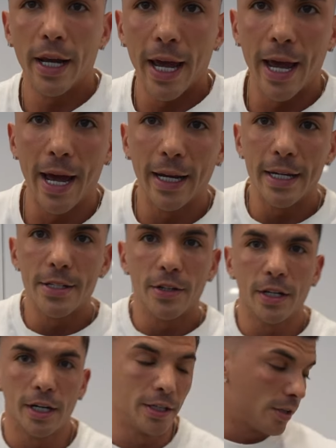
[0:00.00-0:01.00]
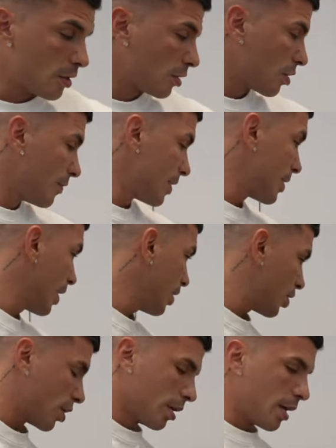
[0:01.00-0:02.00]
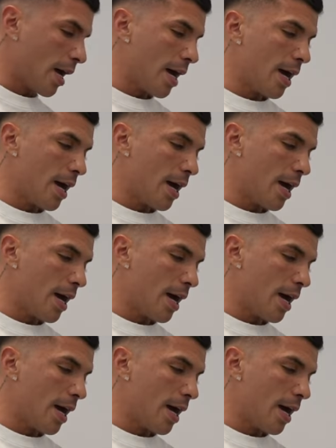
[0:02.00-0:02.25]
Okay, I guess you heard the whole conversation.